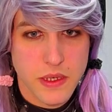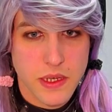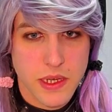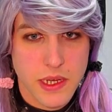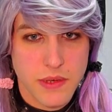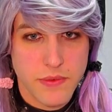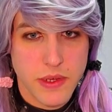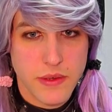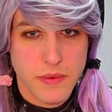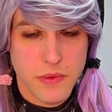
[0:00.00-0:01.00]
and if we
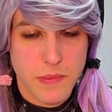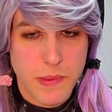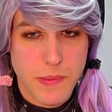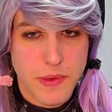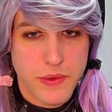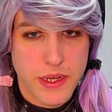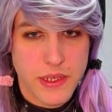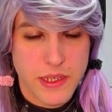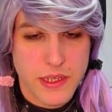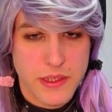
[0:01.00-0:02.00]
remember right,
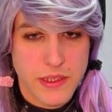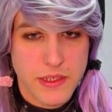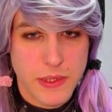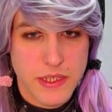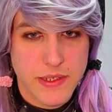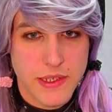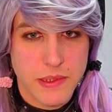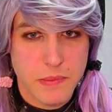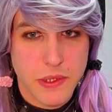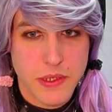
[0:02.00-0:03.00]
yeah, this one is the input.